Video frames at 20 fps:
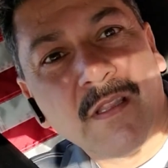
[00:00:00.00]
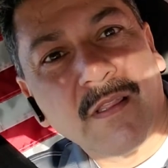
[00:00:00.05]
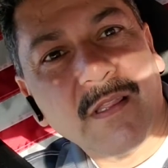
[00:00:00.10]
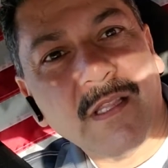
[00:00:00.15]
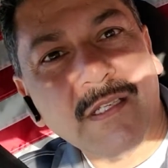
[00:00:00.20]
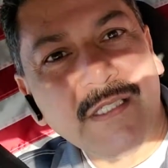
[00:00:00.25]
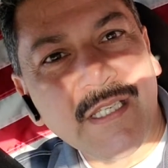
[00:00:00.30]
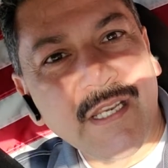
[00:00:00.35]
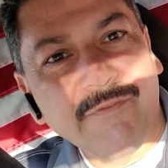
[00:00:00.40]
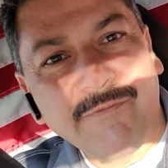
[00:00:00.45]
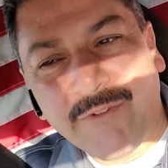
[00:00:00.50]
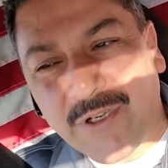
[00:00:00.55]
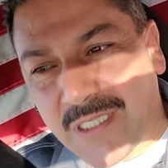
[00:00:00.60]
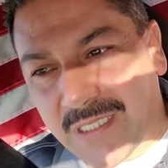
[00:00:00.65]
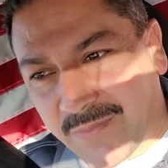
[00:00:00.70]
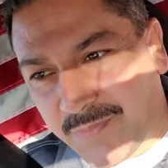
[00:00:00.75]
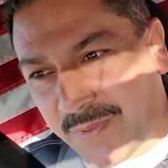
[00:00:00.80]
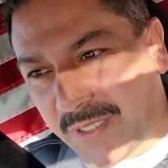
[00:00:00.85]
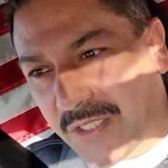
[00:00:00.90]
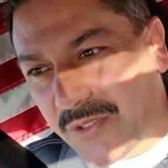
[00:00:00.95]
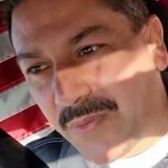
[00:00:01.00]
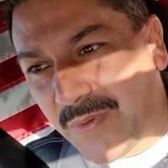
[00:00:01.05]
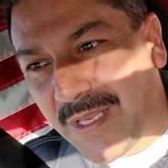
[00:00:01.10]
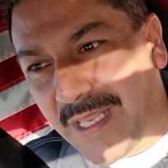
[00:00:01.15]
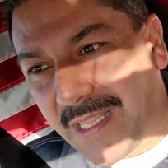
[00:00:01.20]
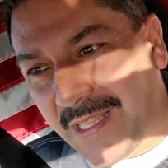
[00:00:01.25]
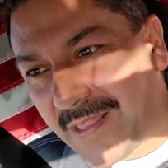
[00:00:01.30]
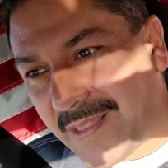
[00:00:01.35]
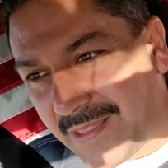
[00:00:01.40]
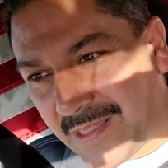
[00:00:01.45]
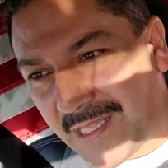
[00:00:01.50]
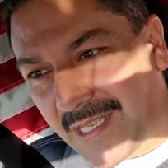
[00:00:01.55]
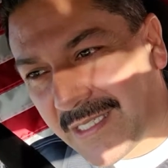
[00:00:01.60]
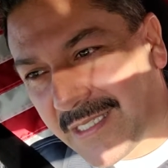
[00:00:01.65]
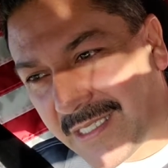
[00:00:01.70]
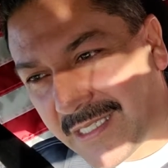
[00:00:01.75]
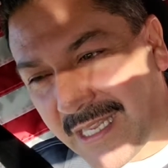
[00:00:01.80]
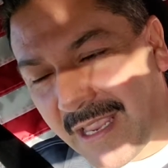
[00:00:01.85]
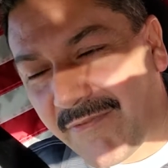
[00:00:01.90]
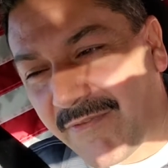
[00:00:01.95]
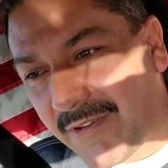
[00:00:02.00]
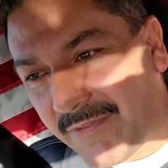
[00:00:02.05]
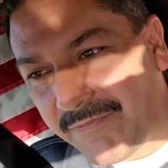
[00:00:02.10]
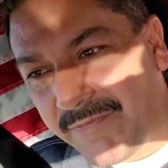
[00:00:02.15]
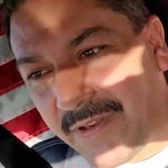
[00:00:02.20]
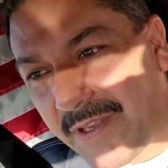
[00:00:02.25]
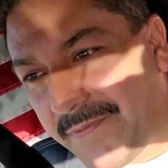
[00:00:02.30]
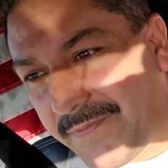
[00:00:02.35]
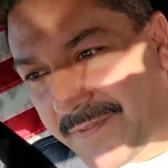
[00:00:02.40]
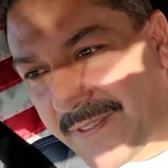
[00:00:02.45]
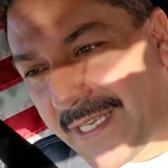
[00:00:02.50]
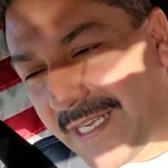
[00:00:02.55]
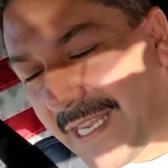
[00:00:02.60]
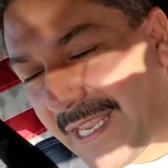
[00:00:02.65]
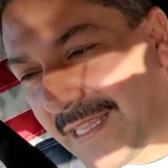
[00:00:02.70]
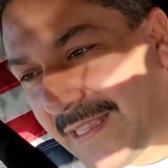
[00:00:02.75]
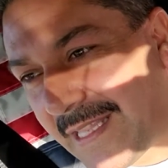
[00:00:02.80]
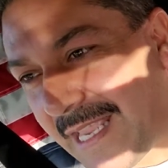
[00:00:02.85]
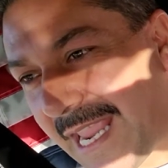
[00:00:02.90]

The difference between the 750 and the